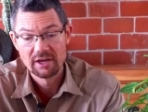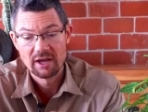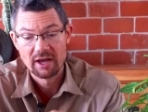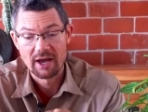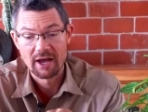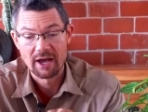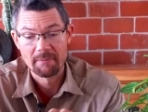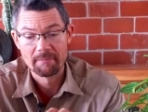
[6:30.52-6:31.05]

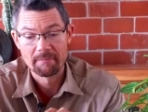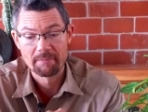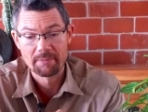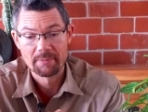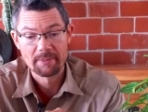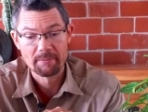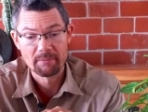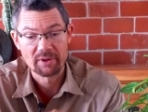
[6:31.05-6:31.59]

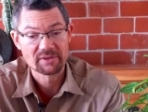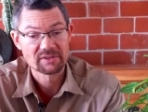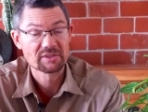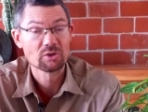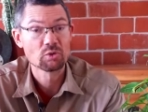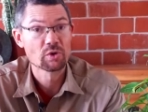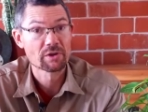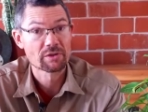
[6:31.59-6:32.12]
But
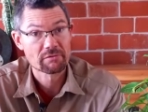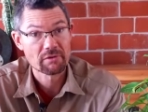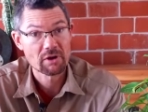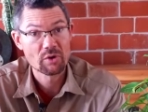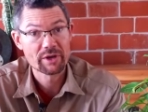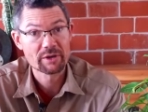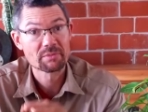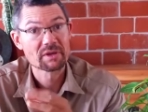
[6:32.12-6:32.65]
still worth
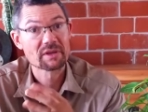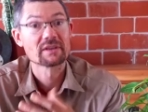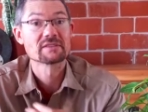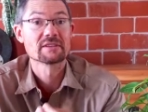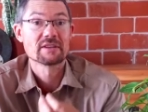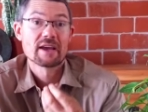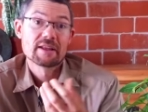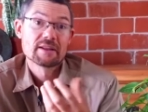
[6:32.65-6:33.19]
growing because it